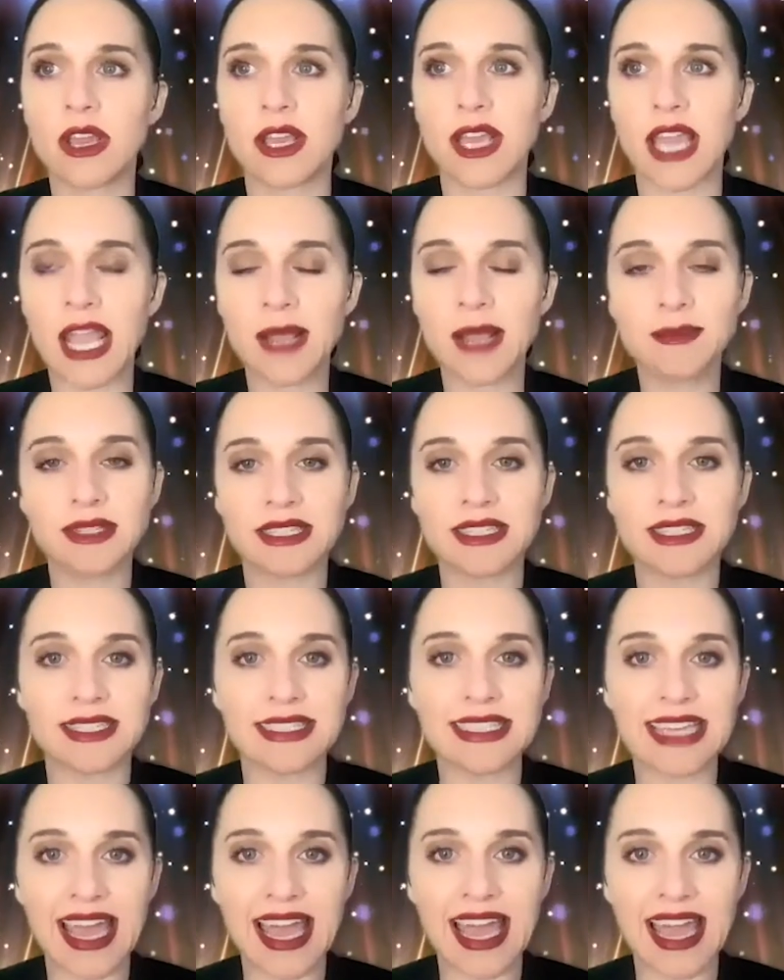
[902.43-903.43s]
it came to the
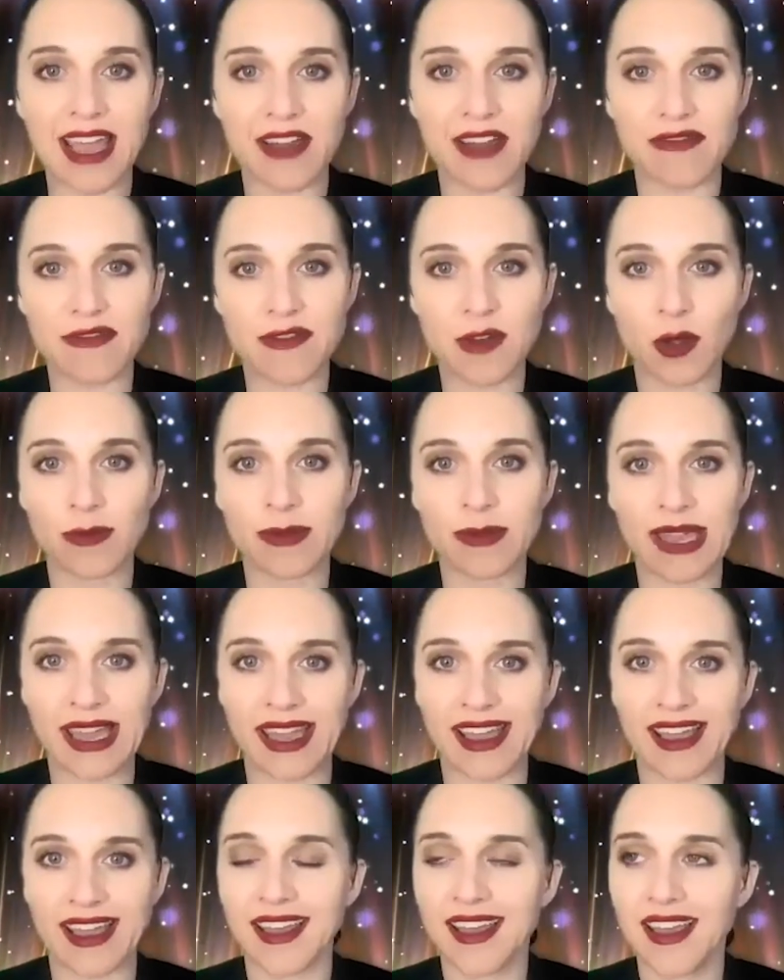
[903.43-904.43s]
day of
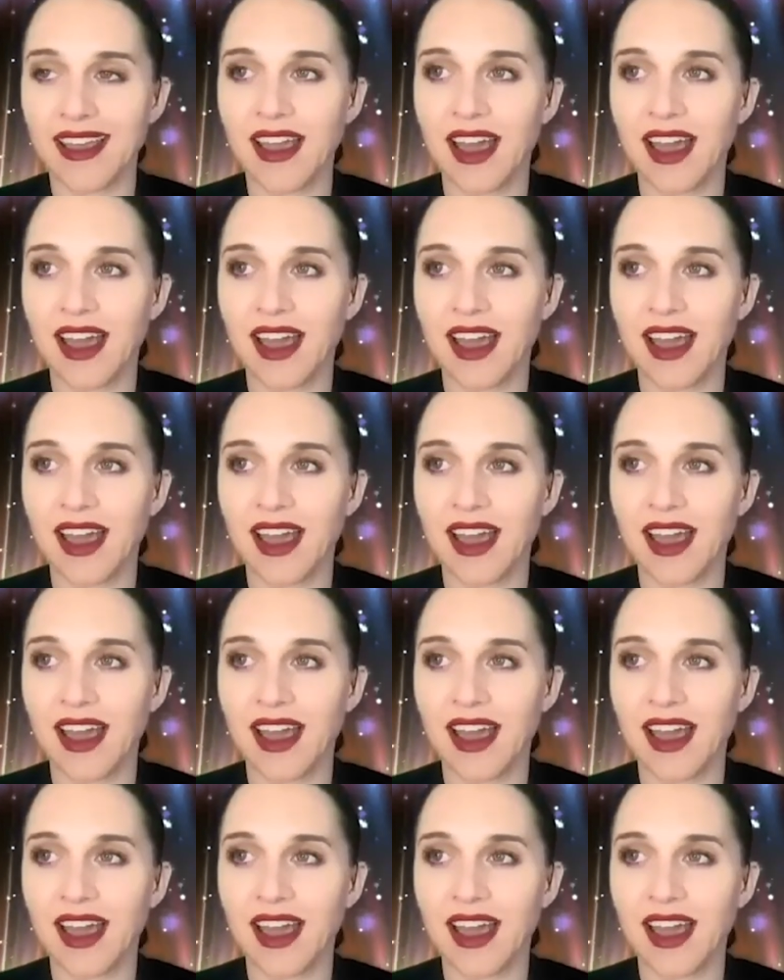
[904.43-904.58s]
filming,